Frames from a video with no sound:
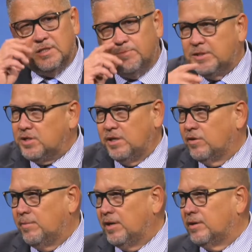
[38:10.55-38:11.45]
especially here
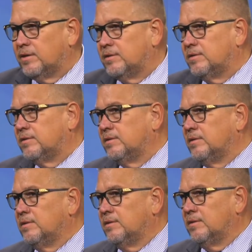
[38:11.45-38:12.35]
in America.
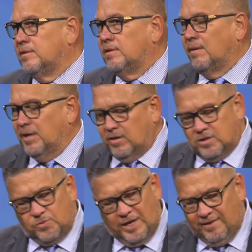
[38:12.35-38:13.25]

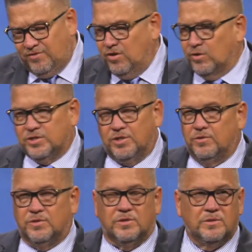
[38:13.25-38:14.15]
Americans, we have no
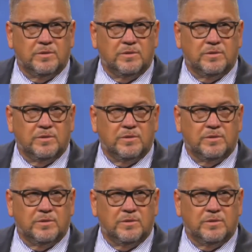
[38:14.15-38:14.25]
excuse.